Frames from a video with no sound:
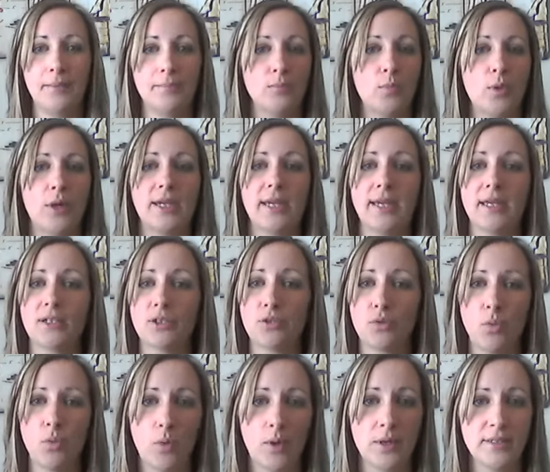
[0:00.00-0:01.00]
Working
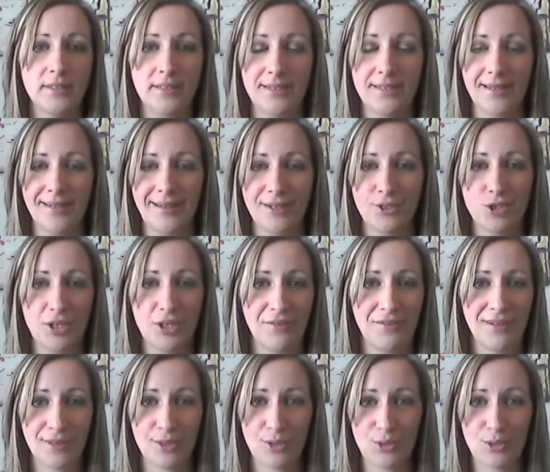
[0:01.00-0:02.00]
towards
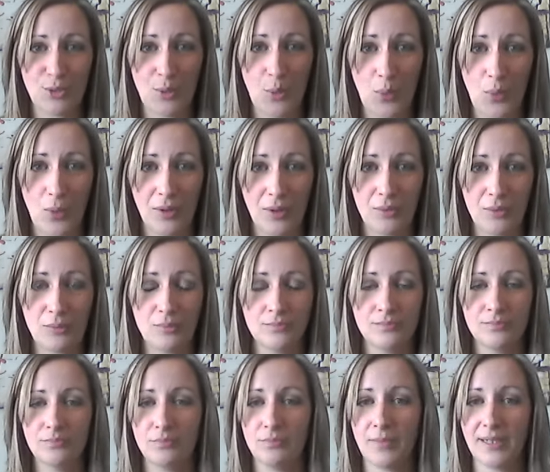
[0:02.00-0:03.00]
achieving this goal,
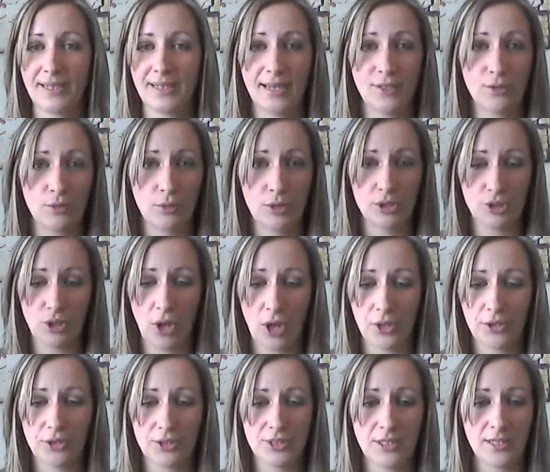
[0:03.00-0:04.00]
my 10-year-old
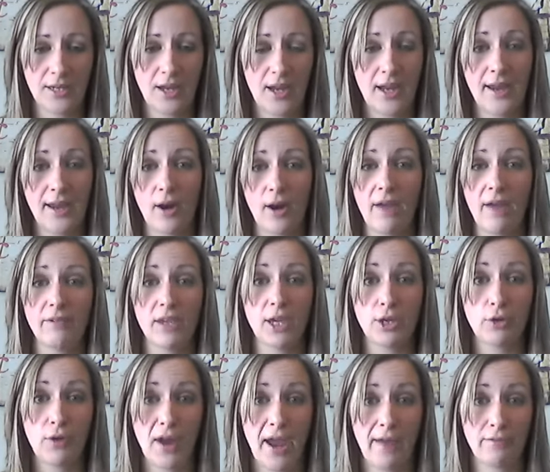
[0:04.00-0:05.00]
daughters and I are having a
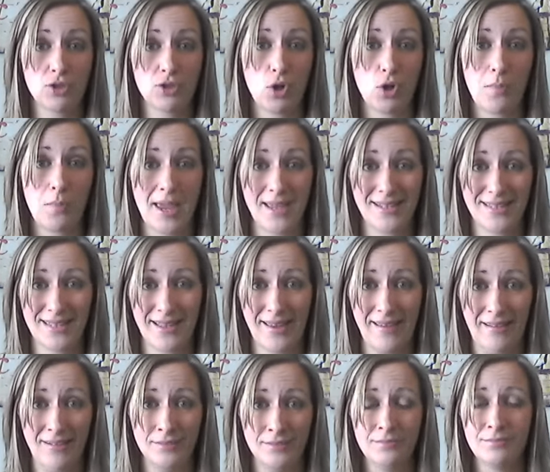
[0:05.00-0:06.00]
craft show bake
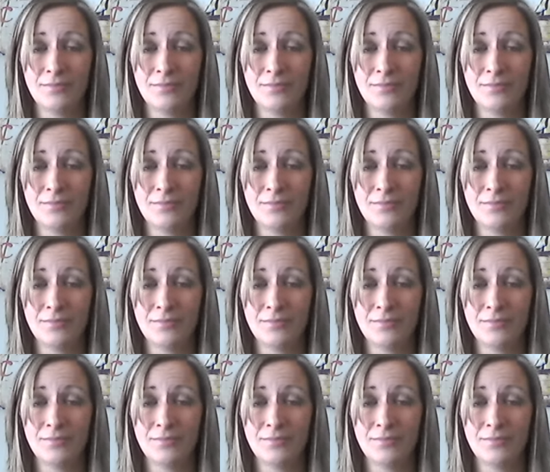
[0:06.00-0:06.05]
sale.